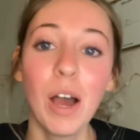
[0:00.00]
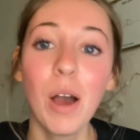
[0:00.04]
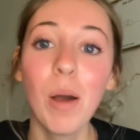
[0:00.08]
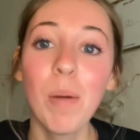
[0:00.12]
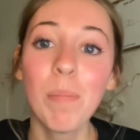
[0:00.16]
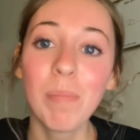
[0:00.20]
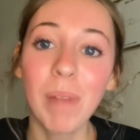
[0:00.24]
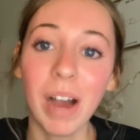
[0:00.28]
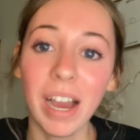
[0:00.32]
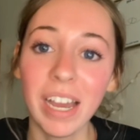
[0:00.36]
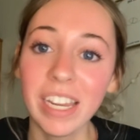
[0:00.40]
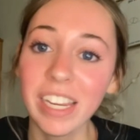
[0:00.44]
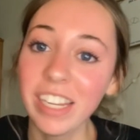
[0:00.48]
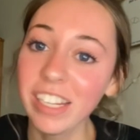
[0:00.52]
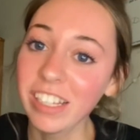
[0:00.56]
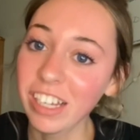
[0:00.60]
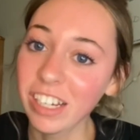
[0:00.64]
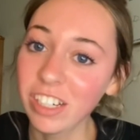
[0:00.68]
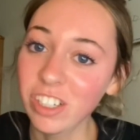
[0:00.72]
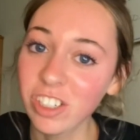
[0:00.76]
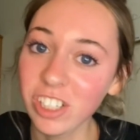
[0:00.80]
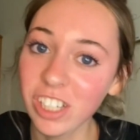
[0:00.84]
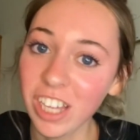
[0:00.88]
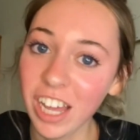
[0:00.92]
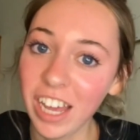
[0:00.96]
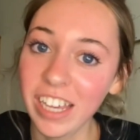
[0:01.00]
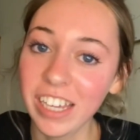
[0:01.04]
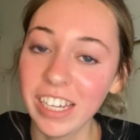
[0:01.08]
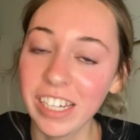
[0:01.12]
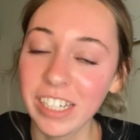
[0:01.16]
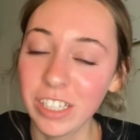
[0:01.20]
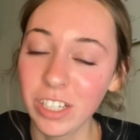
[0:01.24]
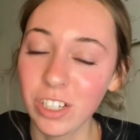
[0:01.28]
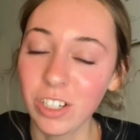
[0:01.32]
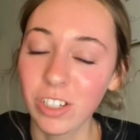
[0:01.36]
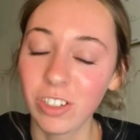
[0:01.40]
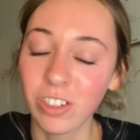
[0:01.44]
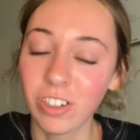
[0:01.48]
My electrolyte is
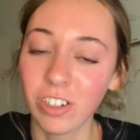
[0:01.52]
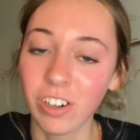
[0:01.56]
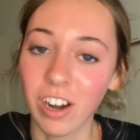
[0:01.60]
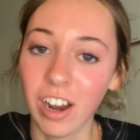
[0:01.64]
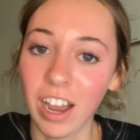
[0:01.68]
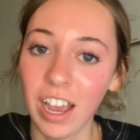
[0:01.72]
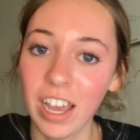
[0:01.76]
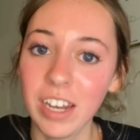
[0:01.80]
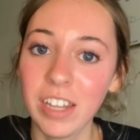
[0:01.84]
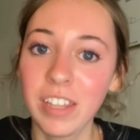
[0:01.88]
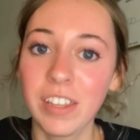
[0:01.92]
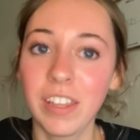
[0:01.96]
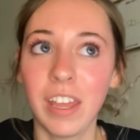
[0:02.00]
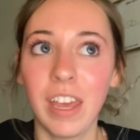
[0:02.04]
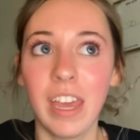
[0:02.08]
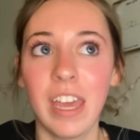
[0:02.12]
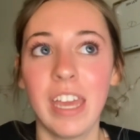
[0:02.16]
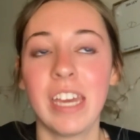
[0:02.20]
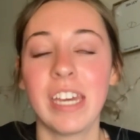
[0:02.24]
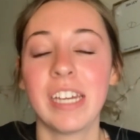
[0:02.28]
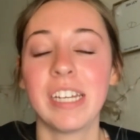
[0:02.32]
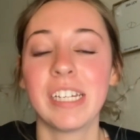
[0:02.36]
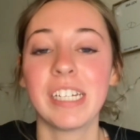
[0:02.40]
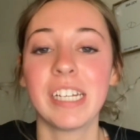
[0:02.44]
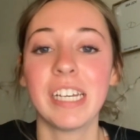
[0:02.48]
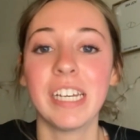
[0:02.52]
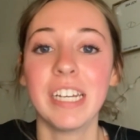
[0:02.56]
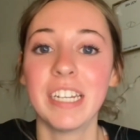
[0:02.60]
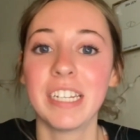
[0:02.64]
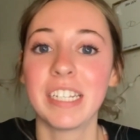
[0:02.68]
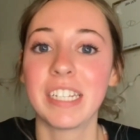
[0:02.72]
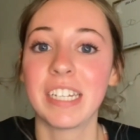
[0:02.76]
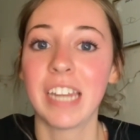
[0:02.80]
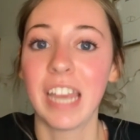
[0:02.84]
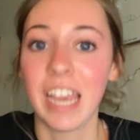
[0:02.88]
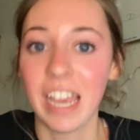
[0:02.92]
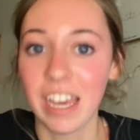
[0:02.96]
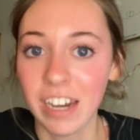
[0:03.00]
chloride, and it is
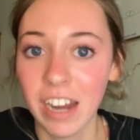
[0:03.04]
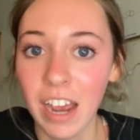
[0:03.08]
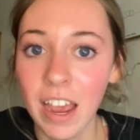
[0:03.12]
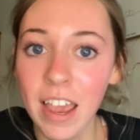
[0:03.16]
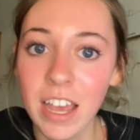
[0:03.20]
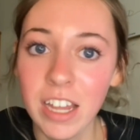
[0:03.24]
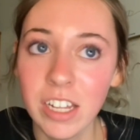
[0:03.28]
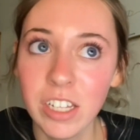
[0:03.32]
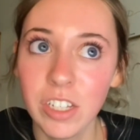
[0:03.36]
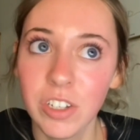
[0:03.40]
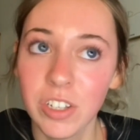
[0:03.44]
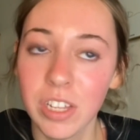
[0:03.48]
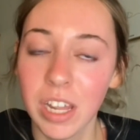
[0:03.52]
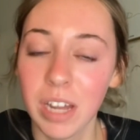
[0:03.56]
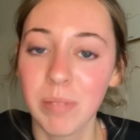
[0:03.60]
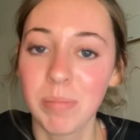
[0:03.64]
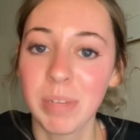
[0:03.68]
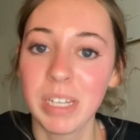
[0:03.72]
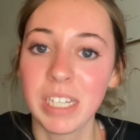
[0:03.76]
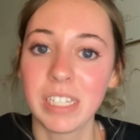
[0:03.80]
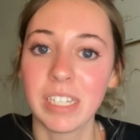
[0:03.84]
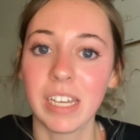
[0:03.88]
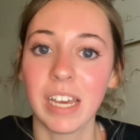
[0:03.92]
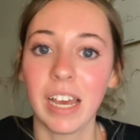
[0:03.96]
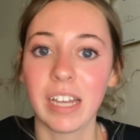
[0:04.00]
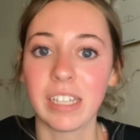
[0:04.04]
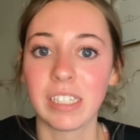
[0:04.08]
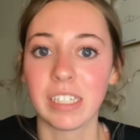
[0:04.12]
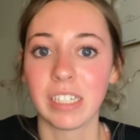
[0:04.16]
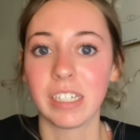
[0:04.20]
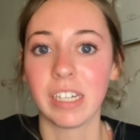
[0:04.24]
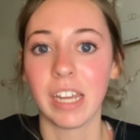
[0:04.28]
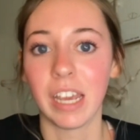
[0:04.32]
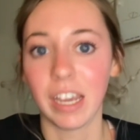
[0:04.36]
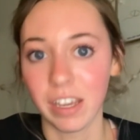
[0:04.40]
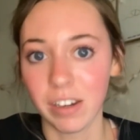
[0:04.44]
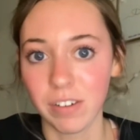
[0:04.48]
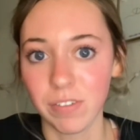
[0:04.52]
an anion, so that means it has a
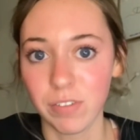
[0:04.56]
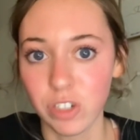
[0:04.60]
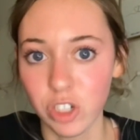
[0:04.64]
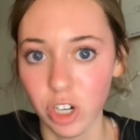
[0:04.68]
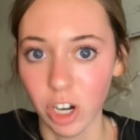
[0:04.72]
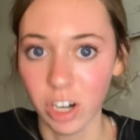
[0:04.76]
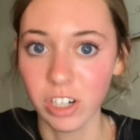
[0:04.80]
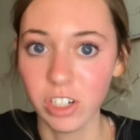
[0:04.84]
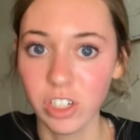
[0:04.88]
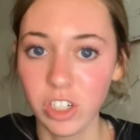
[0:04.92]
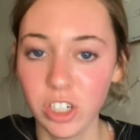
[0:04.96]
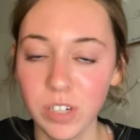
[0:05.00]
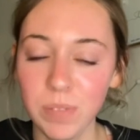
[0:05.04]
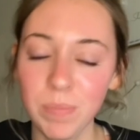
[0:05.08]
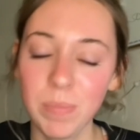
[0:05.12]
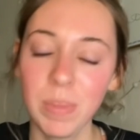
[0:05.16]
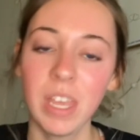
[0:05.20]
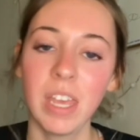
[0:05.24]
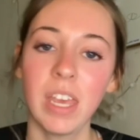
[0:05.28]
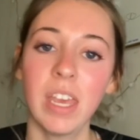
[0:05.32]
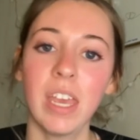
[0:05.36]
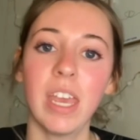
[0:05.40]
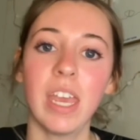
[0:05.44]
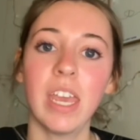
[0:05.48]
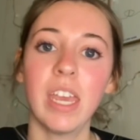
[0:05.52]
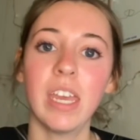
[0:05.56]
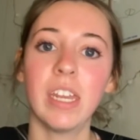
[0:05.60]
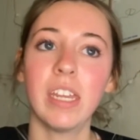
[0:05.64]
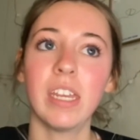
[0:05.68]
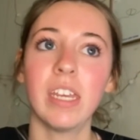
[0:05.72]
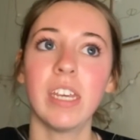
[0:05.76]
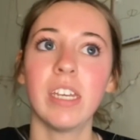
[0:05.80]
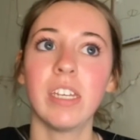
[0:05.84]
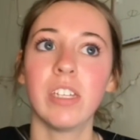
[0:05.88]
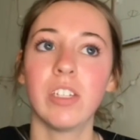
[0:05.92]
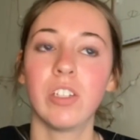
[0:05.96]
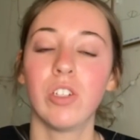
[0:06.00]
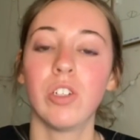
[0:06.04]
negative charge. It
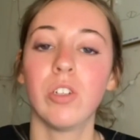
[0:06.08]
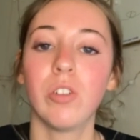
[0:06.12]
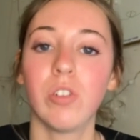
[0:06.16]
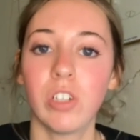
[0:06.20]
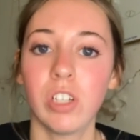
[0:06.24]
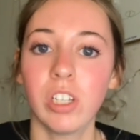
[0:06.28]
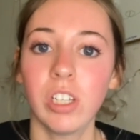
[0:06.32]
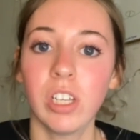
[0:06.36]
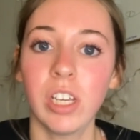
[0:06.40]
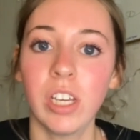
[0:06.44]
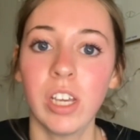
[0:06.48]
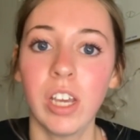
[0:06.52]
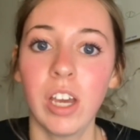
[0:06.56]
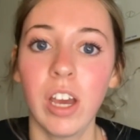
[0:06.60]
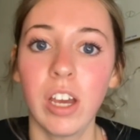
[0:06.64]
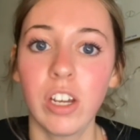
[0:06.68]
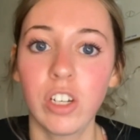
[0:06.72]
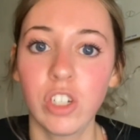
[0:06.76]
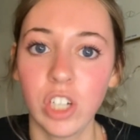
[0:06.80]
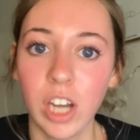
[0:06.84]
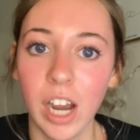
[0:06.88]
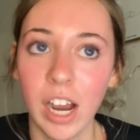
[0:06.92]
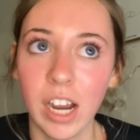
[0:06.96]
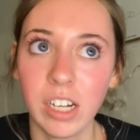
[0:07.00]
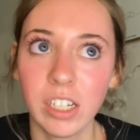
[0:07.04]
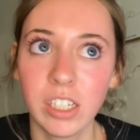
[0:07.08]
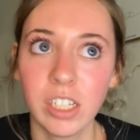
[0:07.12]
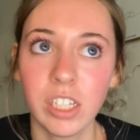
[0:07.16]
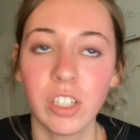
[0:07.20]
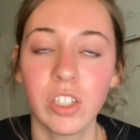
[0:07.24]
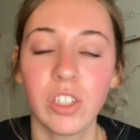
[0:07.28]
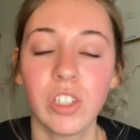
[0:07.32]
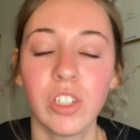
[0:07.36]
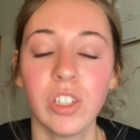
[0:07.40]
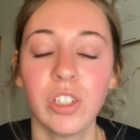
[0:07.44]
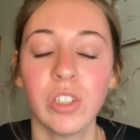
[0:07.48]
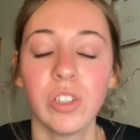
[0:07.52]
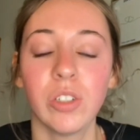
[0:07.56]
is usually attracted
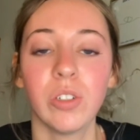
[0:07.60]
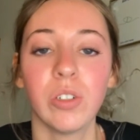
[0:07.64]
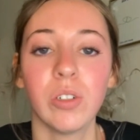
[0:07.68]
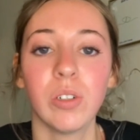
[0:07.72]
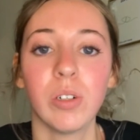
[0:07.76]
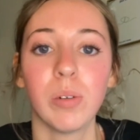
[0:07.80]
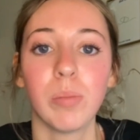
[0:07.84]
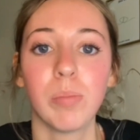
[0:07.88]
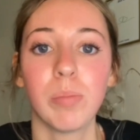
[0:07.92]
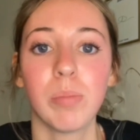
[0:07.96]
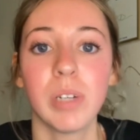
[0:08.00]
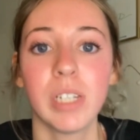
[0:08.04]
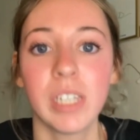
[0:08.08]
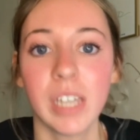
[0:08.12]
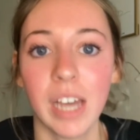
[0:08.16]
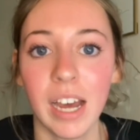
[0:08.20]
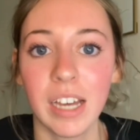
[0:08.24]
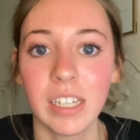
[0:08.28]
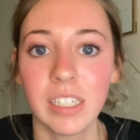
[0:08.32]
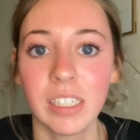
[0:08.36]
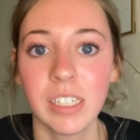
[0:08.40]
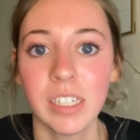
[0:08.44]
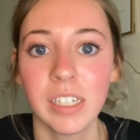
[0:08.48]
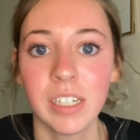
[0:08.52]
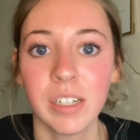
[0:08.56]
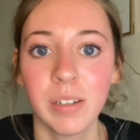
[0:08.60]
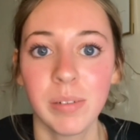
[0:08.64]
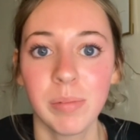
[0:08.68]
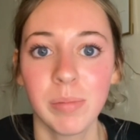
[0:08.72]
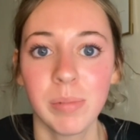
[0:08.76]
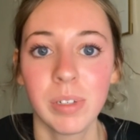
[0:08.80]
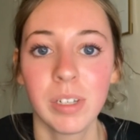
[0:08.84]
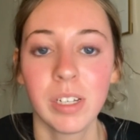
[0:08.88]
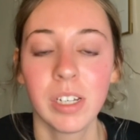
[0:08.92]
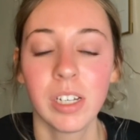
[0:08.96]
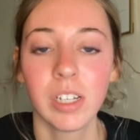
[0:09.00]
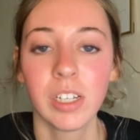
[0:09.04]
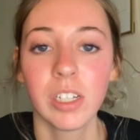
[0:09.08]
to potassium,
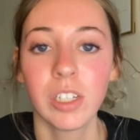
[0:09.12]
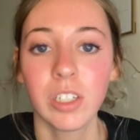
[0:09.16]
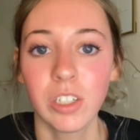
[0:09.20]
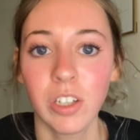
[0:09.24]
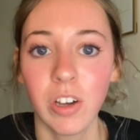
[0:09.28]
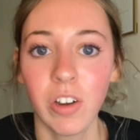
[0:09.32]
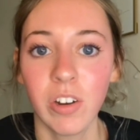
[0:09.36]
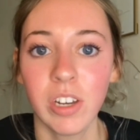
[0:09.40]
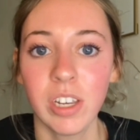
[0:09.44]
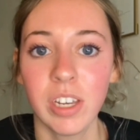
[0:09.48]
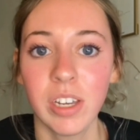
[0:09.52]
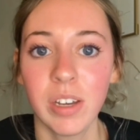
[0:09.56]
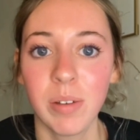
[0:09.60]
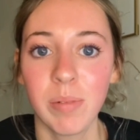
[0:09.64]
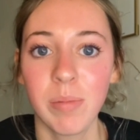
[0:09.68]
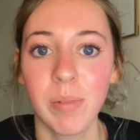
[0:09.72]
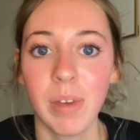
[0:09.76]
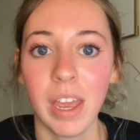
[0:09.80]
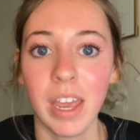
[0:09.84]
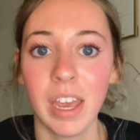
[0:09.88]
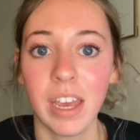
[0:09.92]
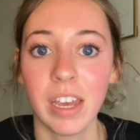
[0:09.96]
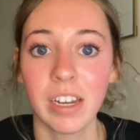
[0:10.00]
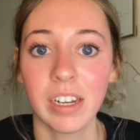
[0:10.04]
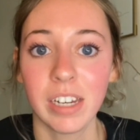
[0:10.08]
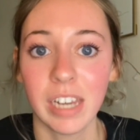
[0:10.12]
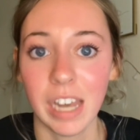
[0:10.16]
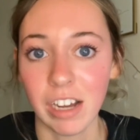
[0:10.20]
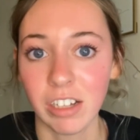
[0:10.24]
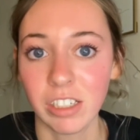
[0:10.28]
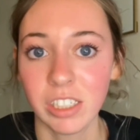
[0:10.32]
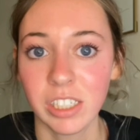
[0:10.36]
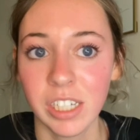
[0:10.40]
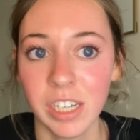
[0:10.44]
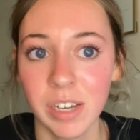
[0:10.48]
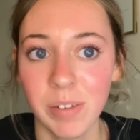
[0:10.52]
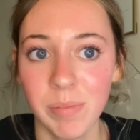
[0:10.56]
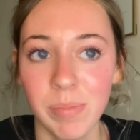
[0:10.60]
sodium, and
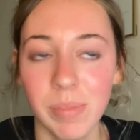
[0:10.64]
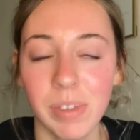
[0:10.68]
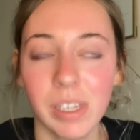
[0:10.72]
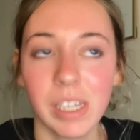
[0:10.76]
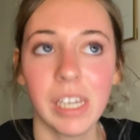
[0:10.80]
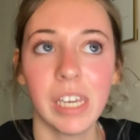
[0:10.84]
calcium.